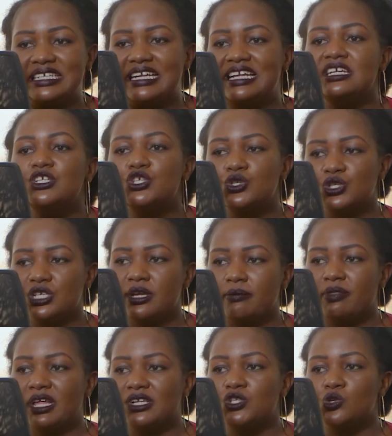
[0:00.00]

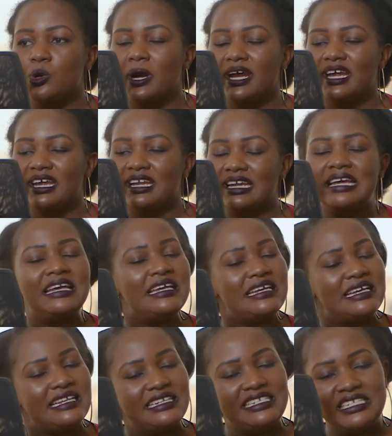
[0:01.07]
relationship that you are in.
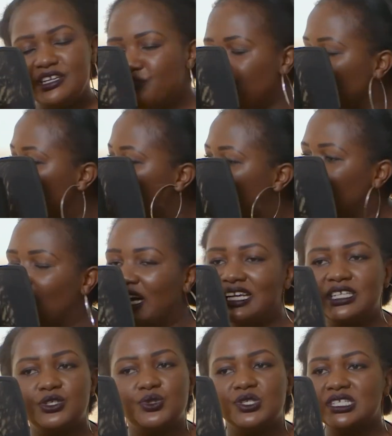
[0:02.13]
Different
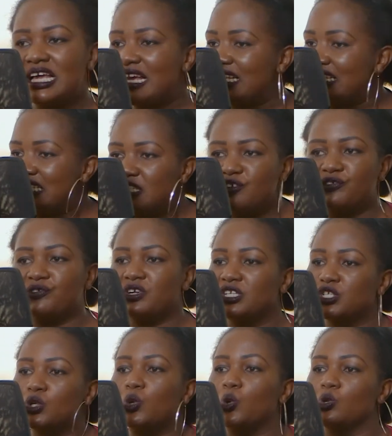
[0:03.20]
values,
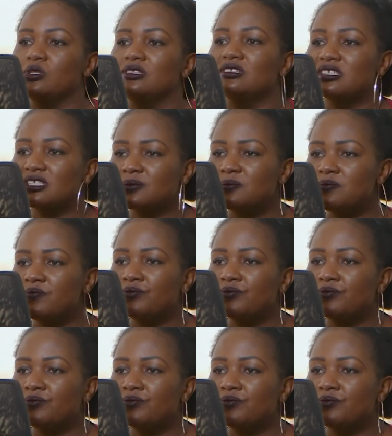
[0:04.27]
different goals.